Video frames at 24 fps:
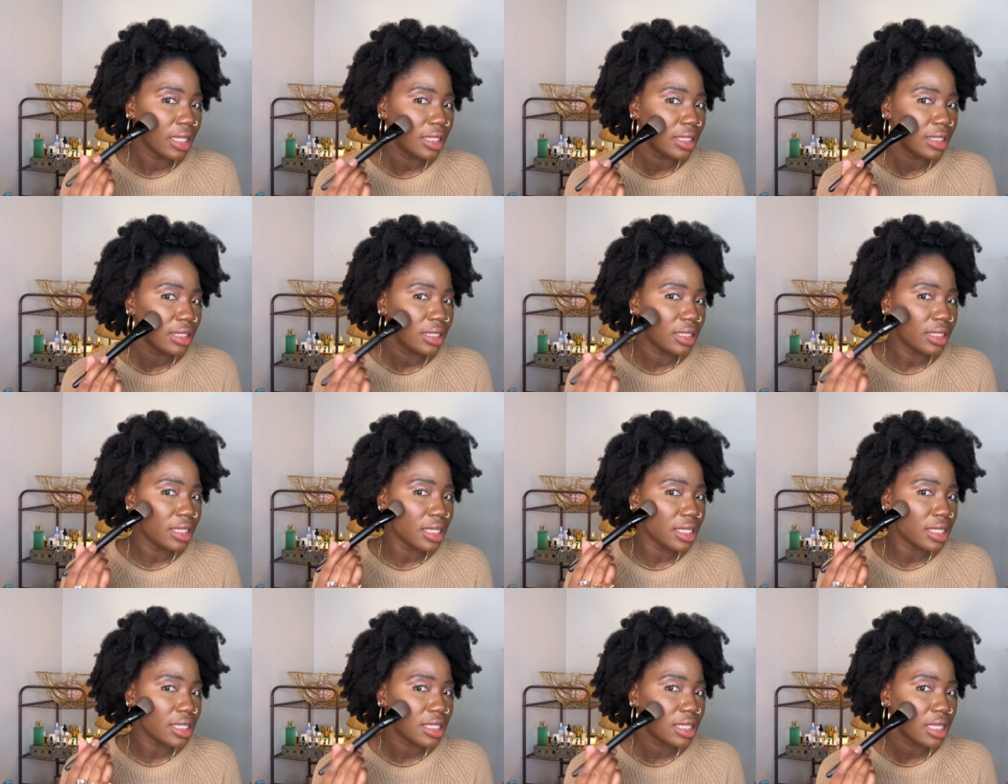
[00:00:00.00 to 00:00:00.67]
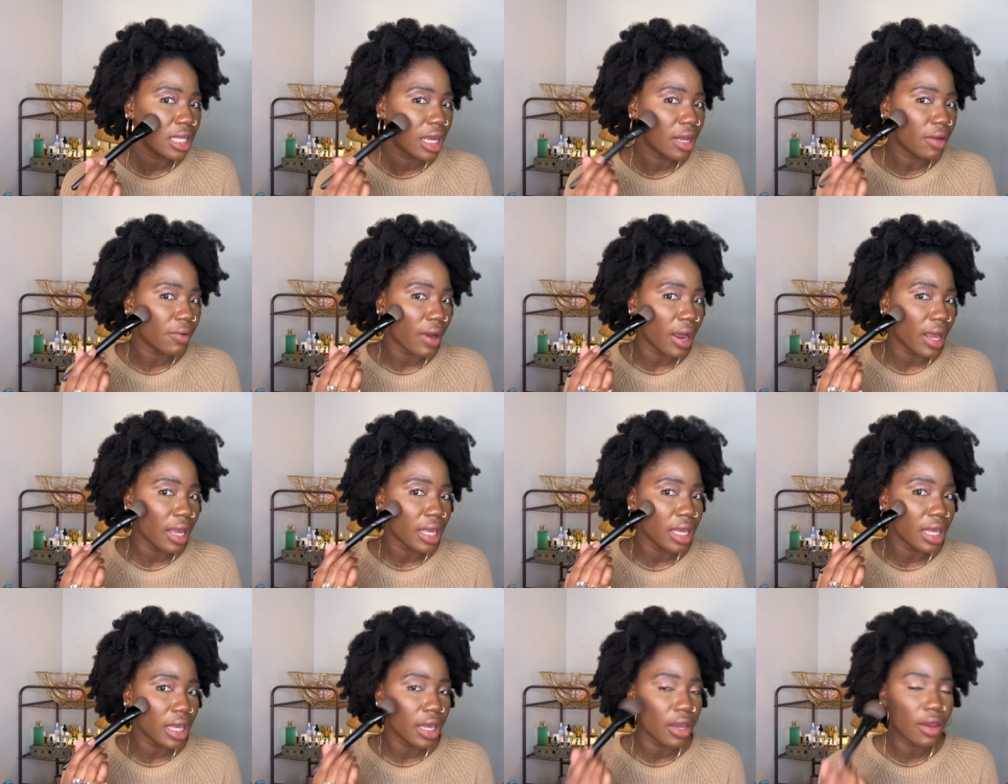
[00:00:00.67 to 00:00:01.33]
this thing right
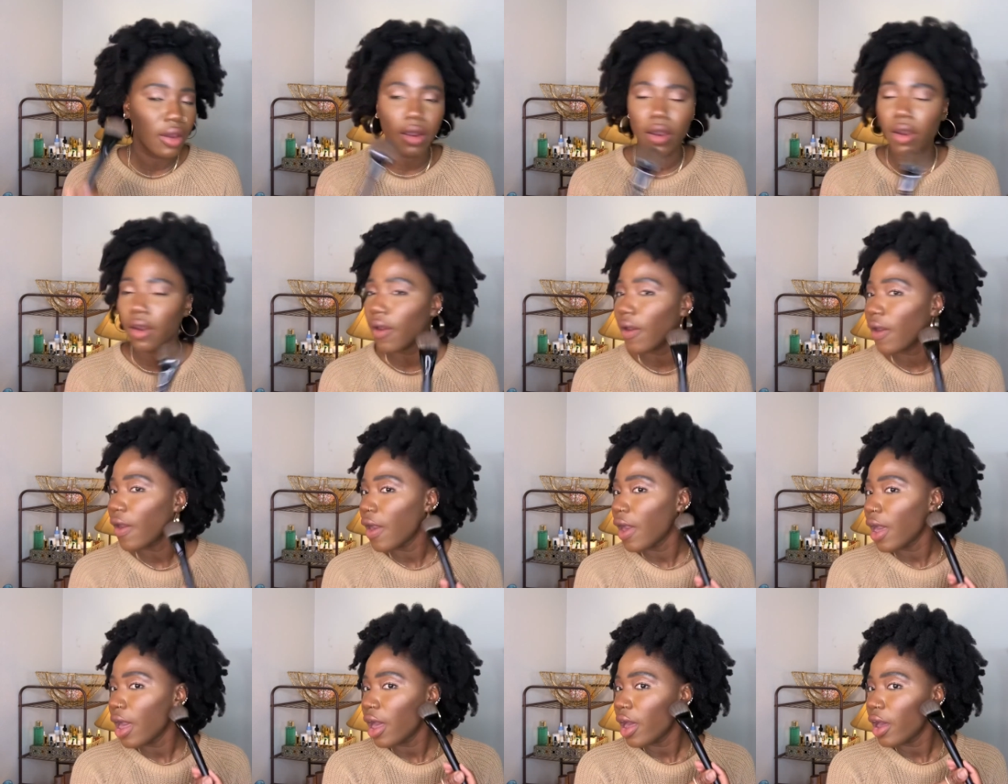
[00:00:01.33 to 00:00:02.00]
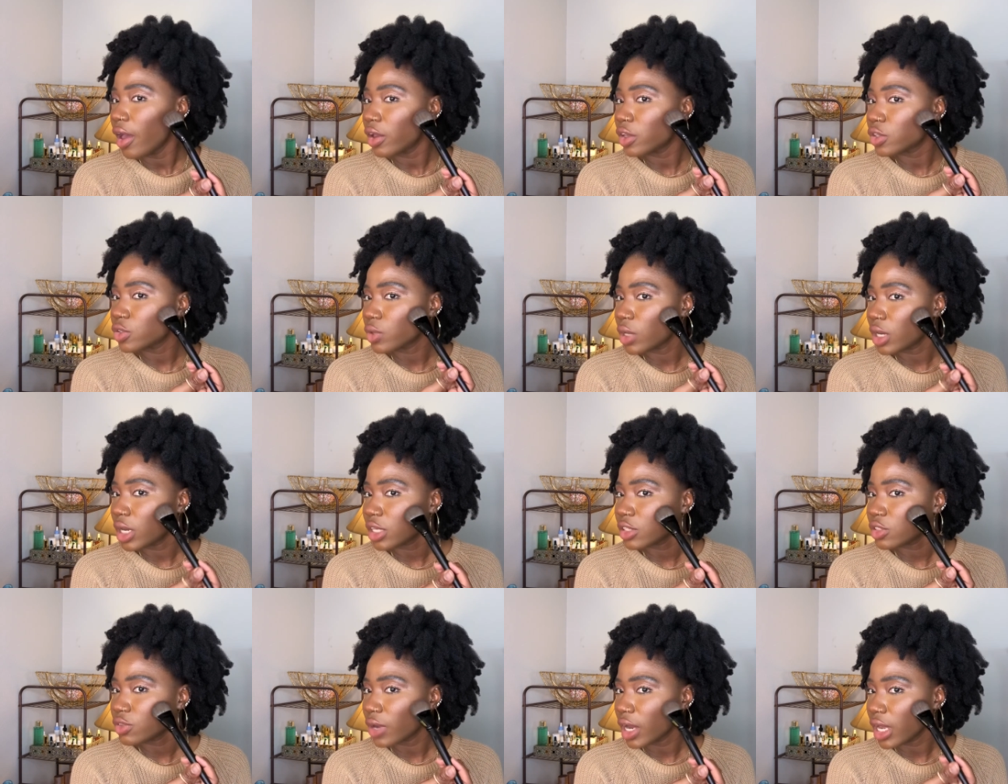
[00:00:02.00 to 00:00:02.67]
here, as well
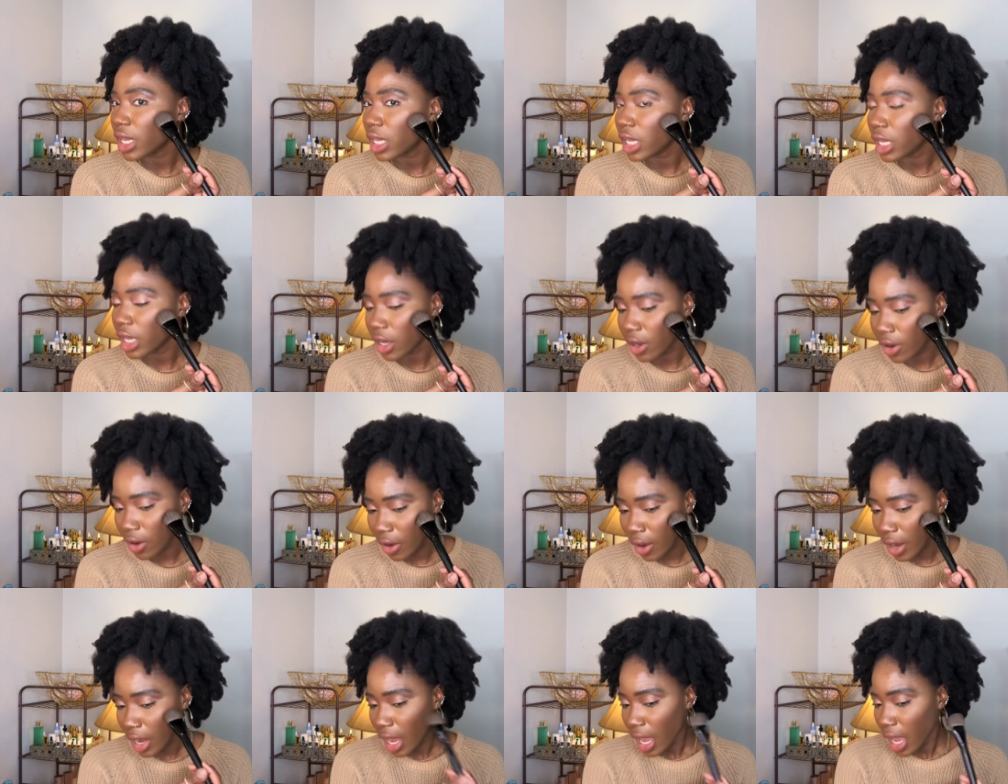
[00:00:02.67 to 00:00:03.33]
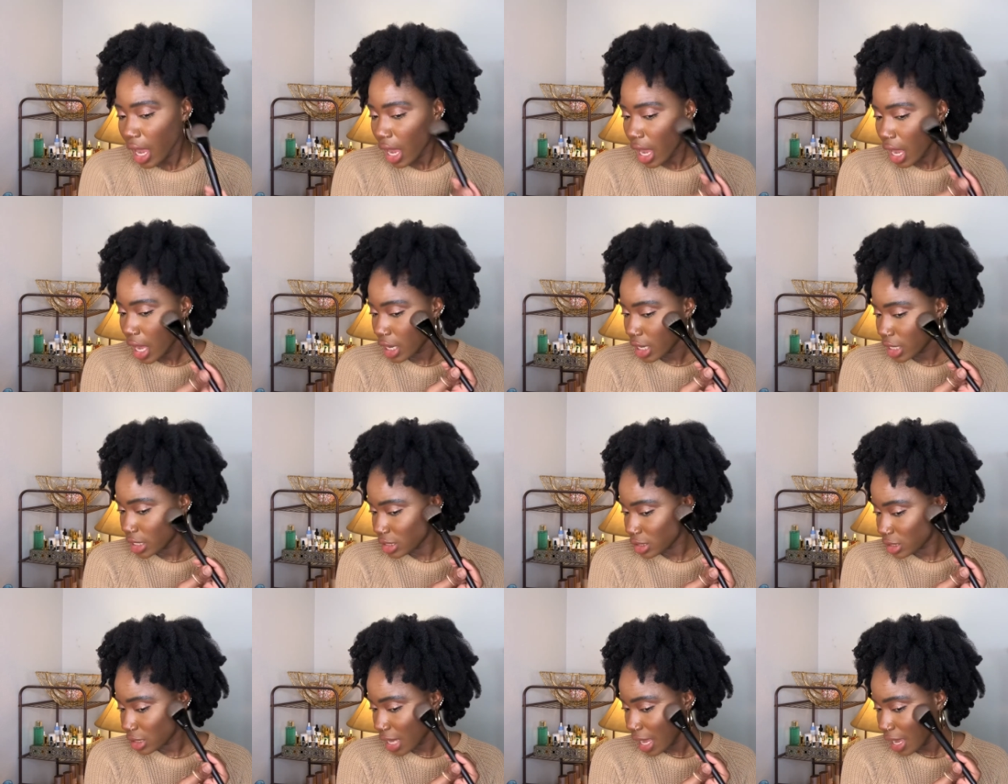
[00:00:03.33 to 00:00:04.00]
as right here. And
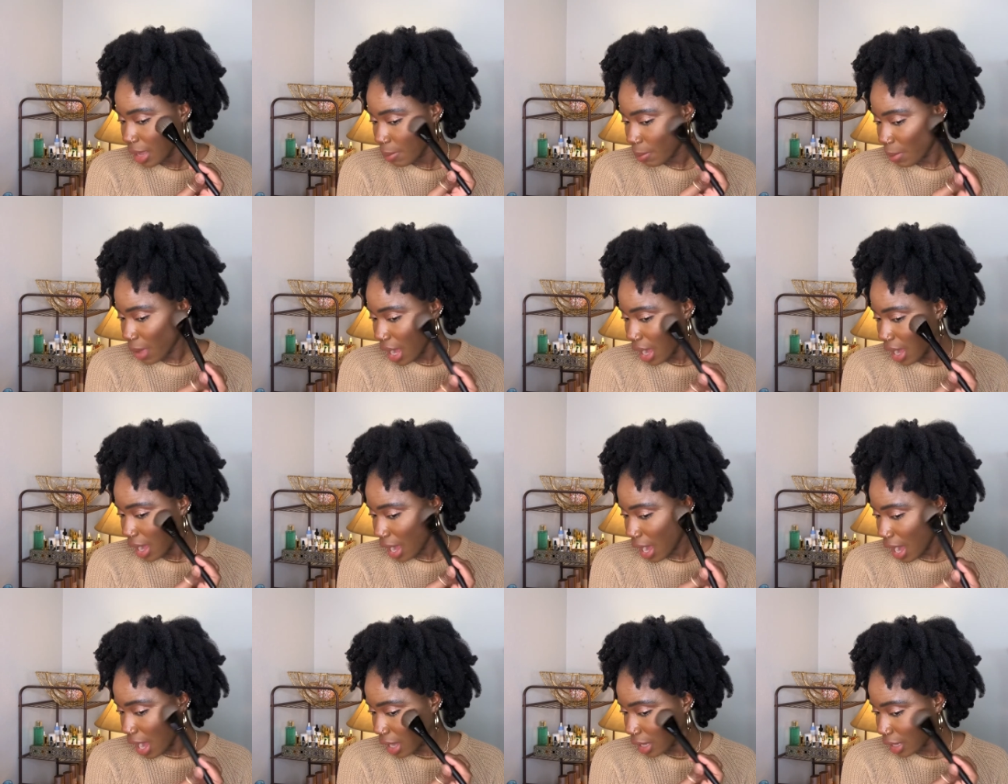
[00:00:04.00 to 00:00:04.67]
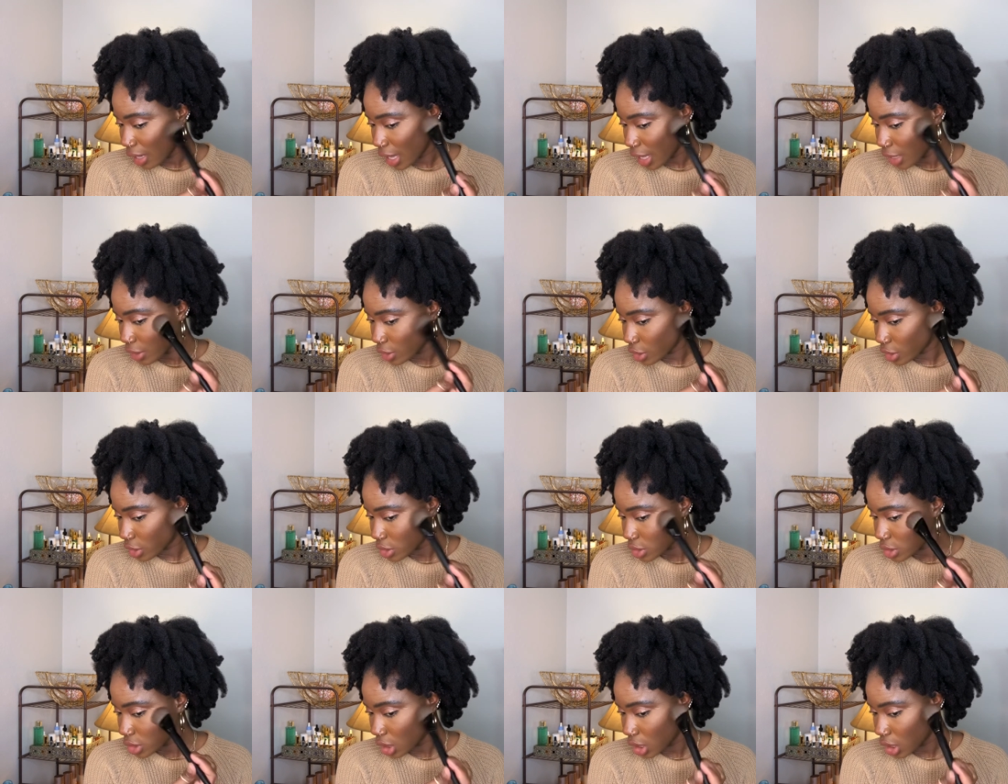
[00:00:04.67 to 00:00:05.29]
it's like my highlighters.